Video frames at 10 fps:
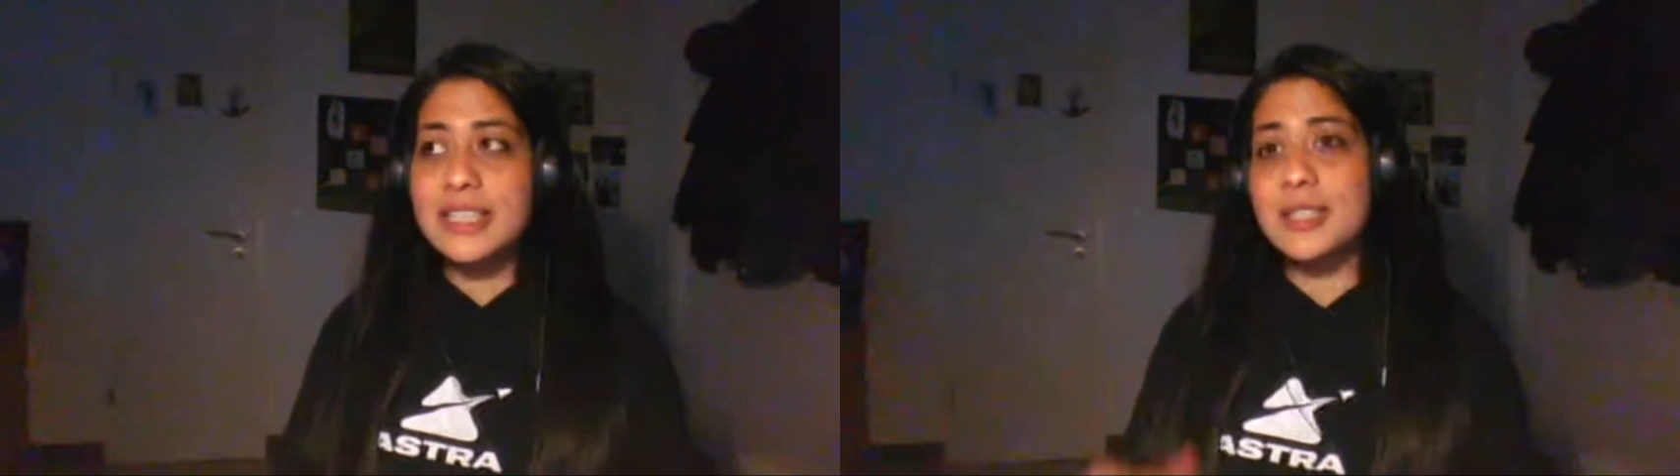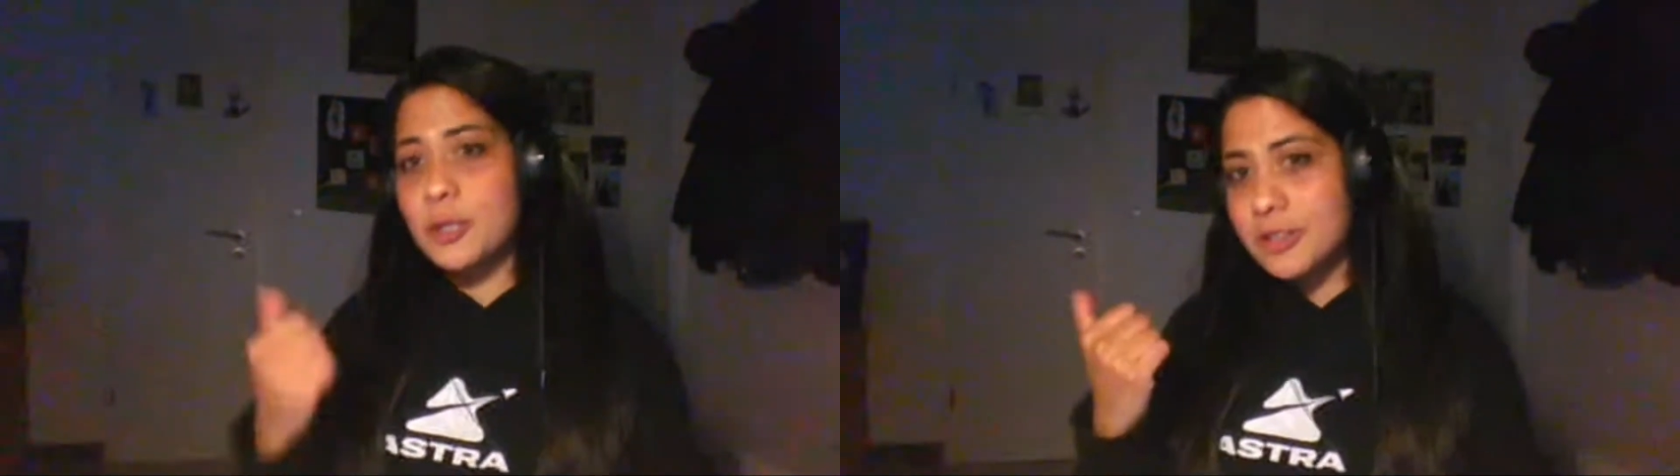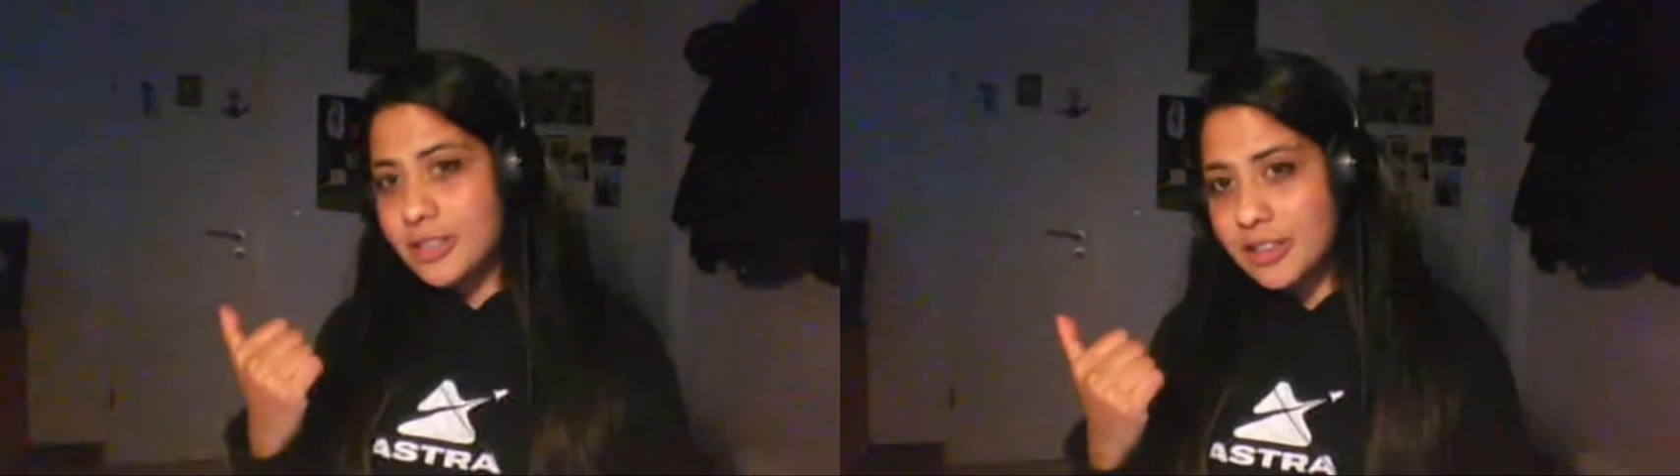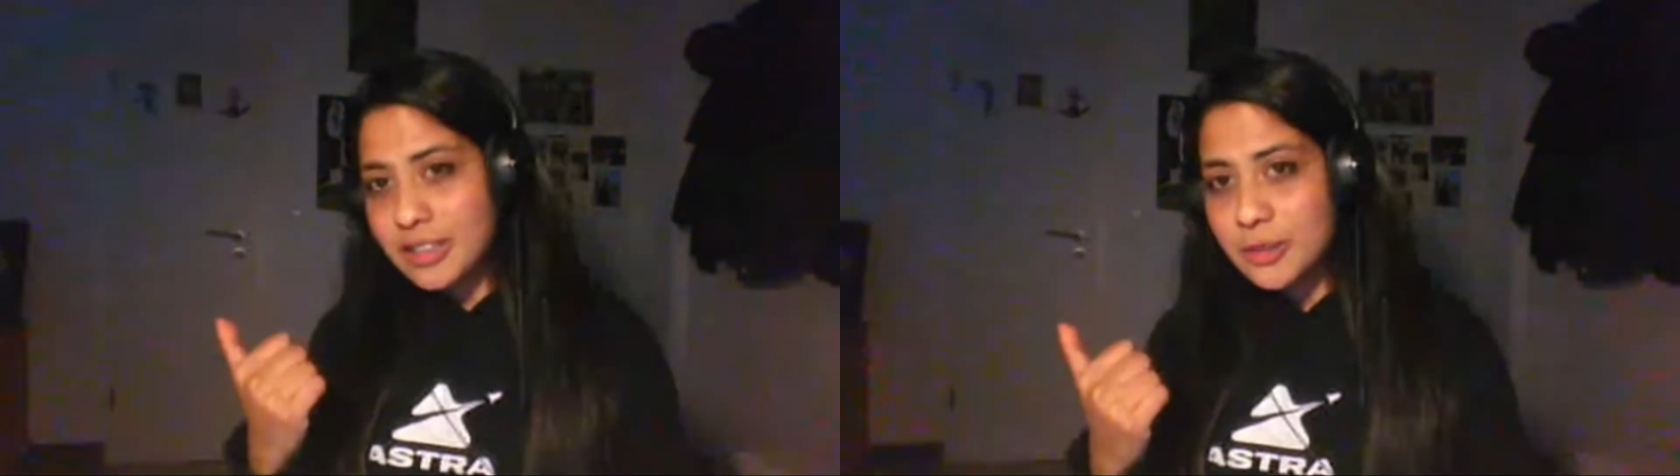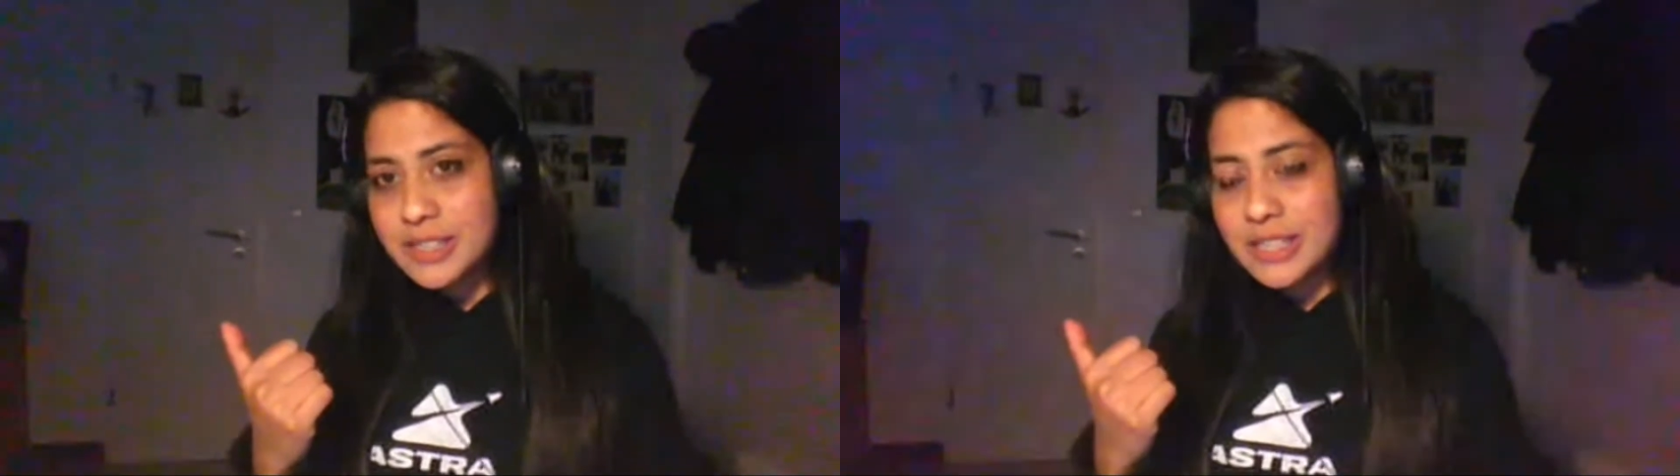It's still
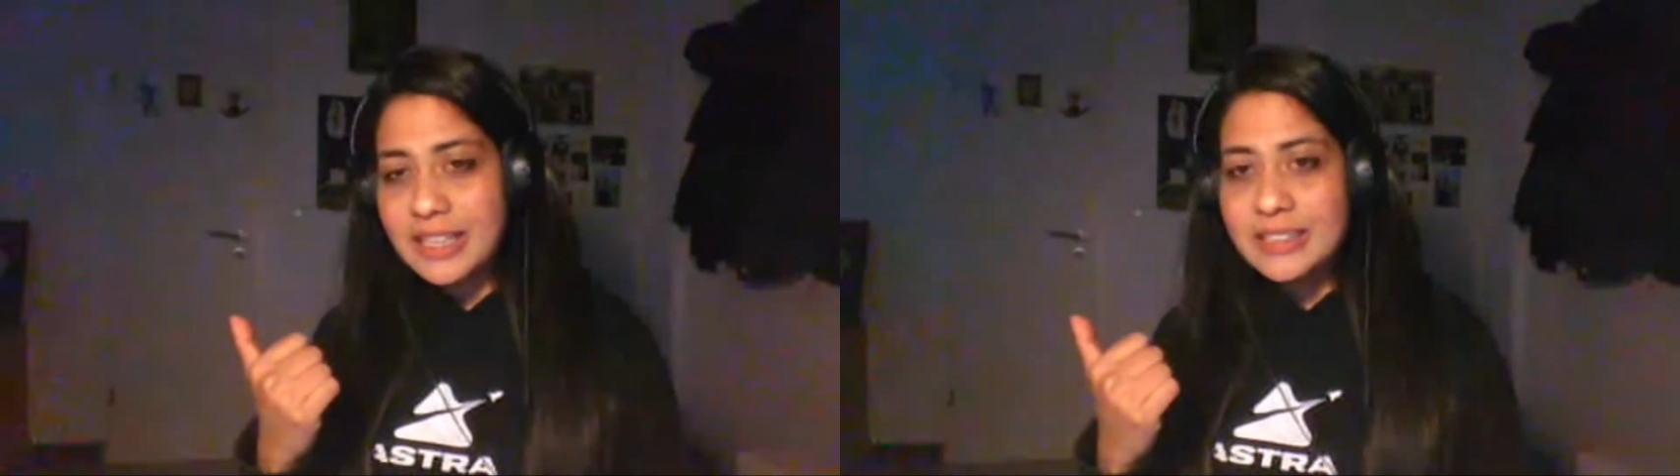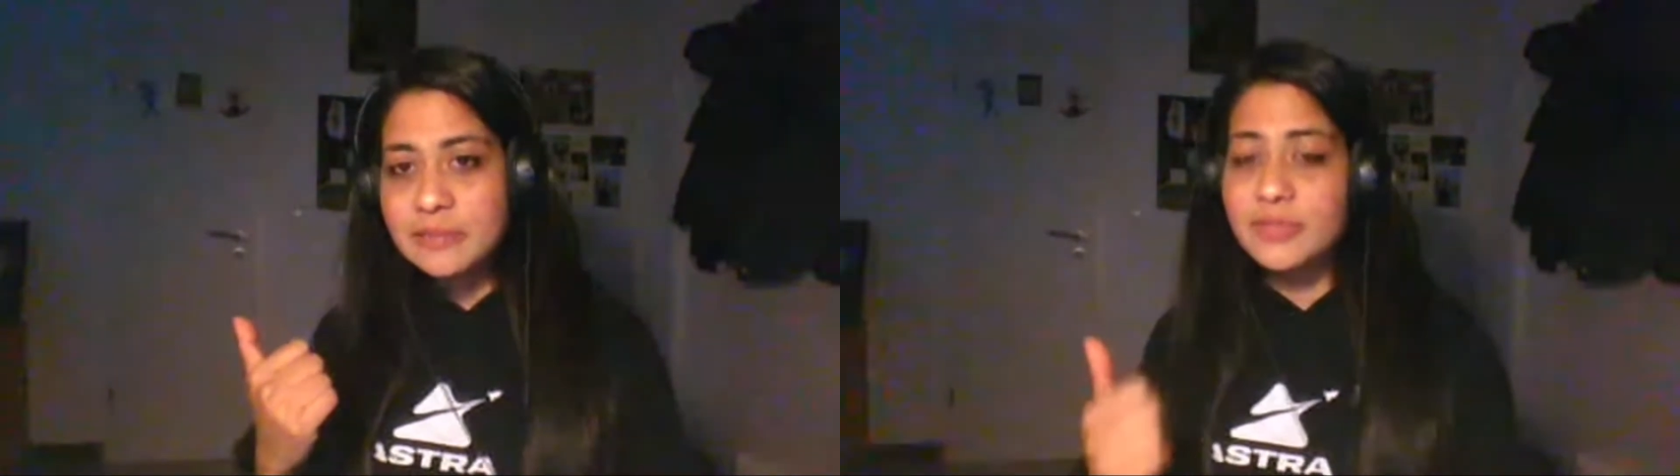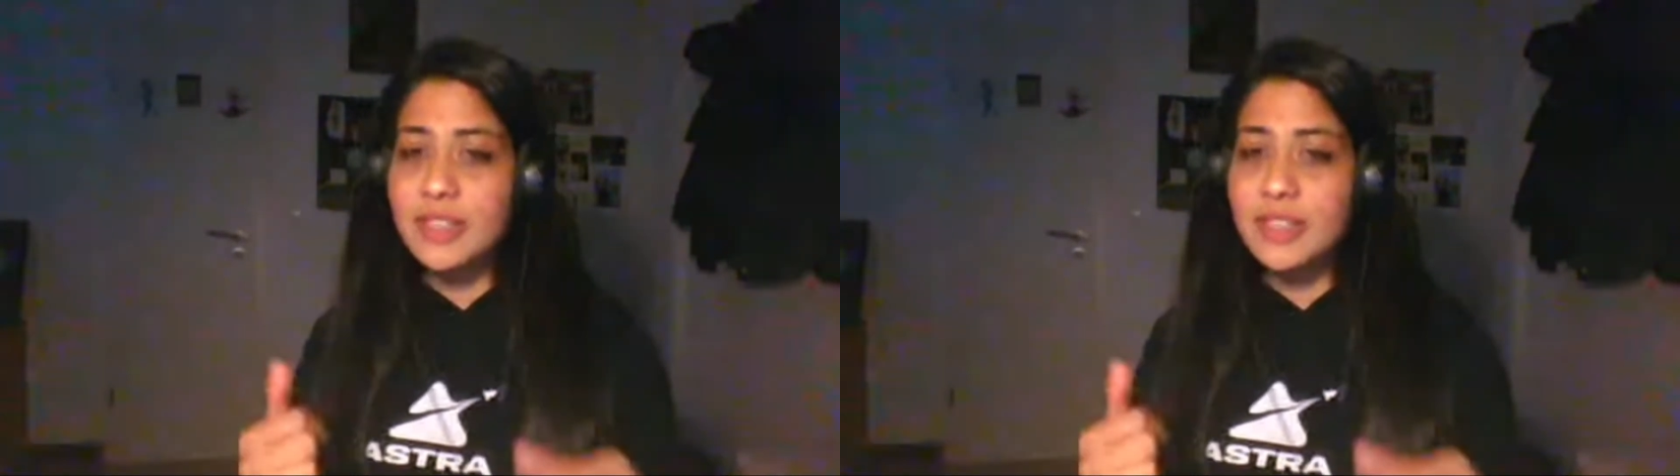dark outside,